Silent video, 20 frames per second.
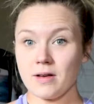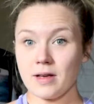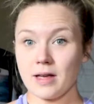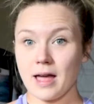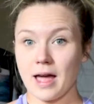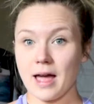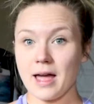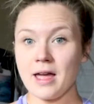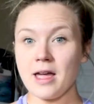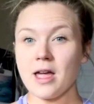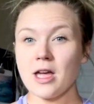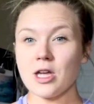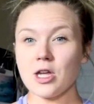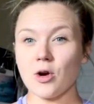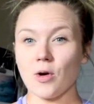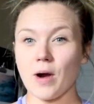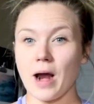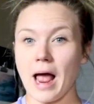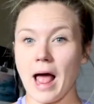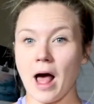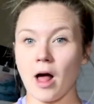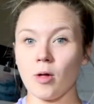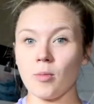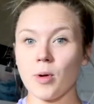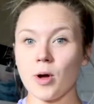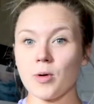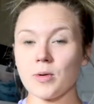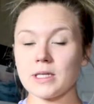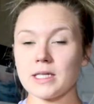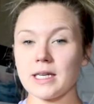Okay, your
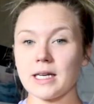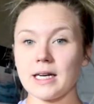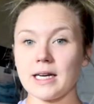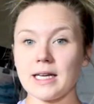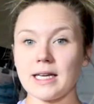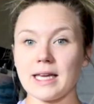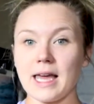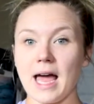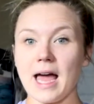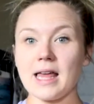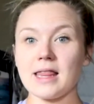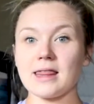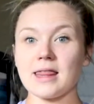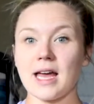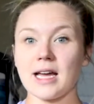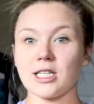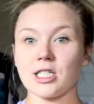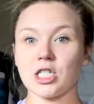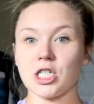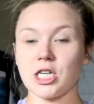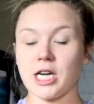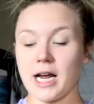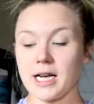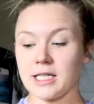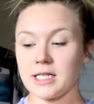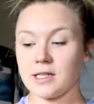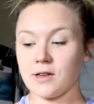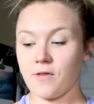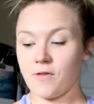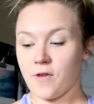elbow is going to get that
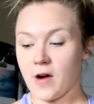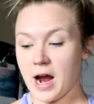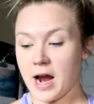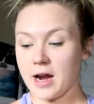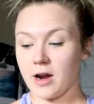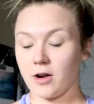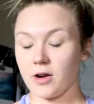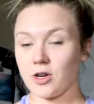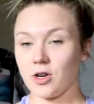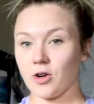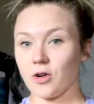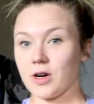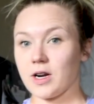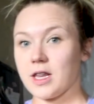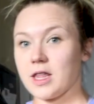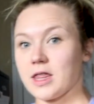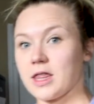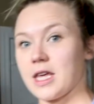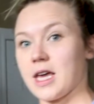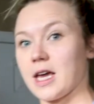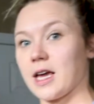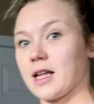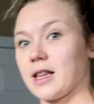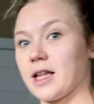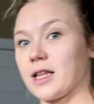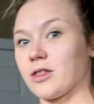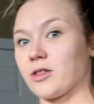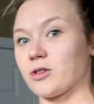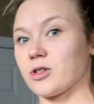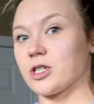chest to fire, and you're going to think
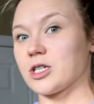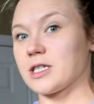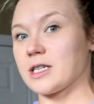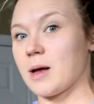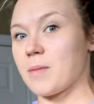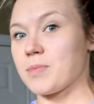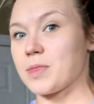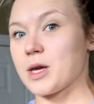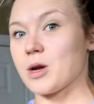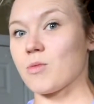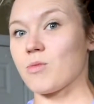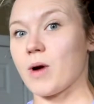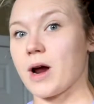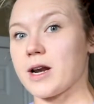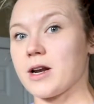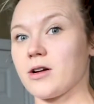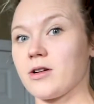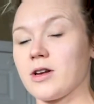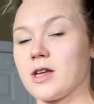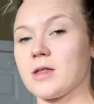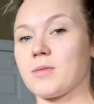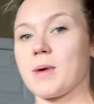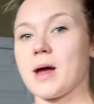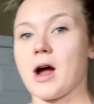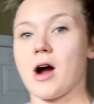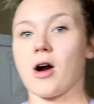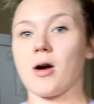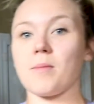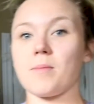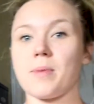like there's something right underneath my
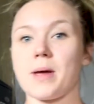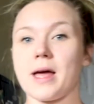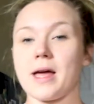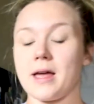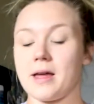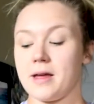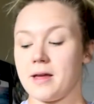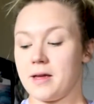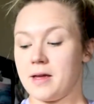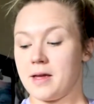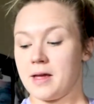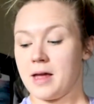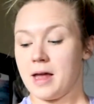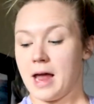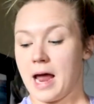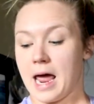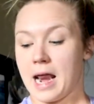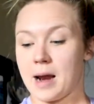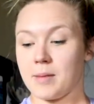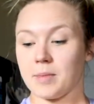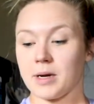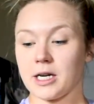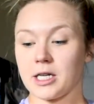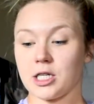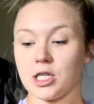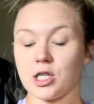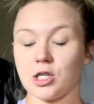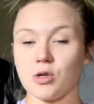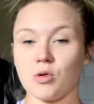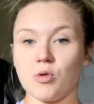armpit, and I'm going
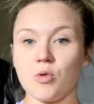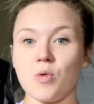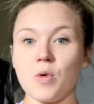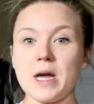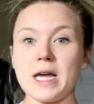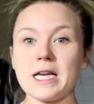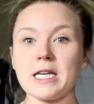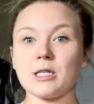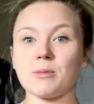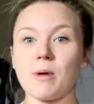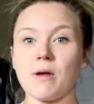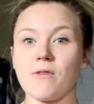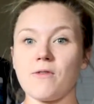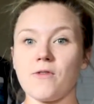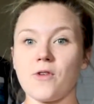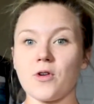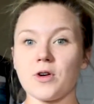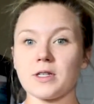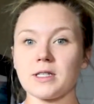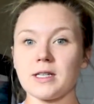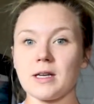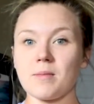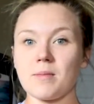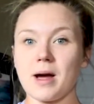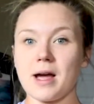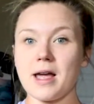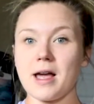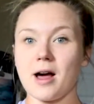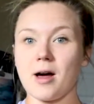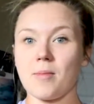to squeeze by focusing
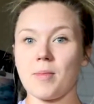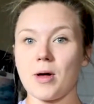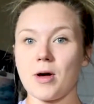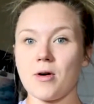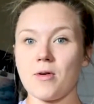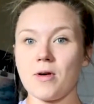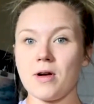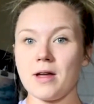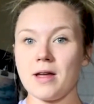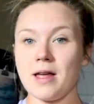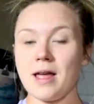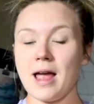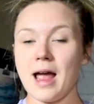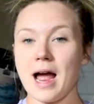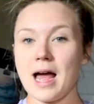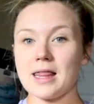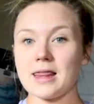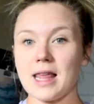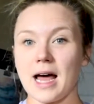my elbow, and